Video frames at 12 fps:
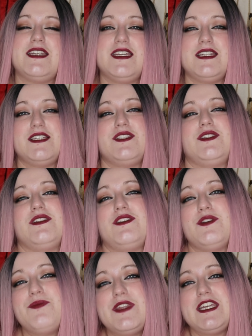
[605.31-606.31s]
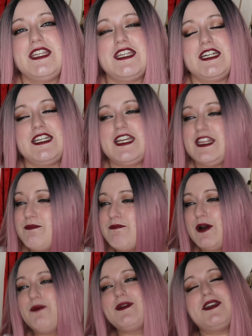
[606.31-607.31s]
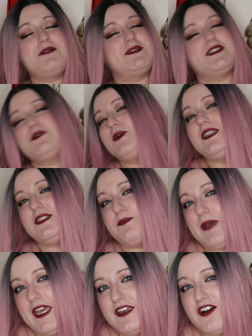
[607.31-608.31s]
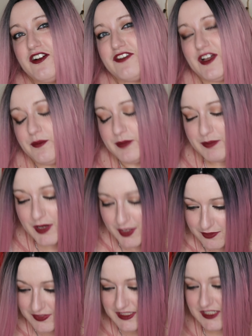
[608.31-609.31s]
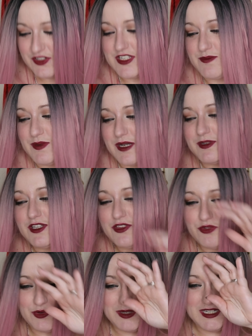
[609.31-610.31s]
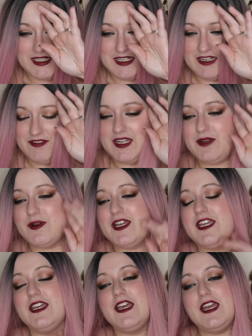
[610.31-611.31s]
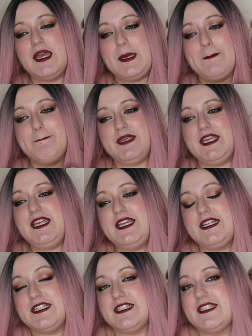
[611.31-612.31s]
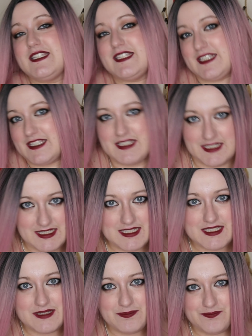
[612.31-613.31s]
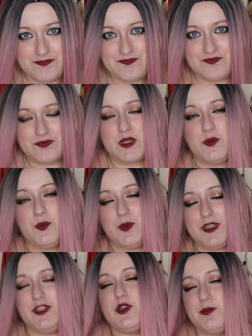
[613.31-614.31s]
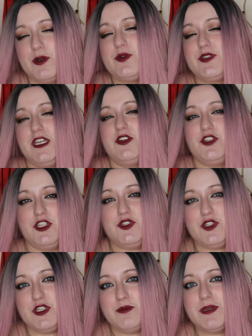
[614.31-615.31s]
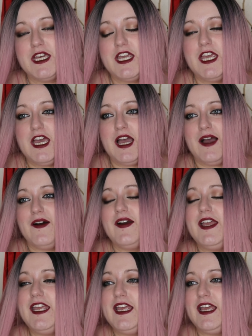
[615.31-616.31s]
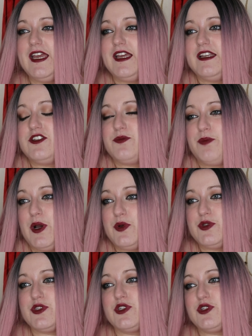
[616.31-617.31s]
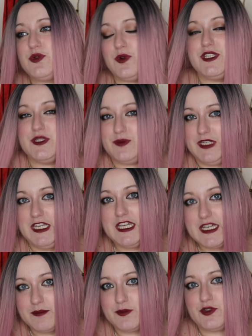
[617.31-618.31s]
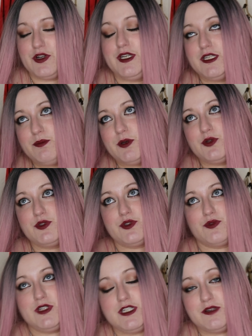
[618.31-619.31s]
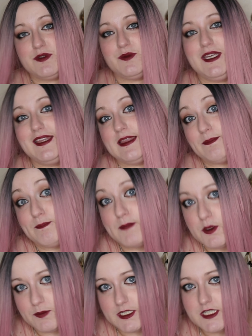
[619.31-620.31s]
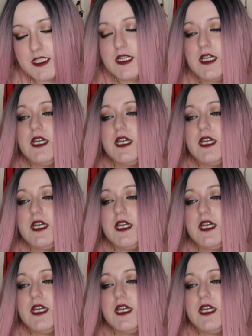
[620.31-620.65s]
and it is something that at the moment I'm still waiting to pay off, I'll be perfectly honest, but I'm going to throw it in here anyway. Be consistent with your posting on YouTube. I post twice a week. I'm trying to post three times a week at the moment.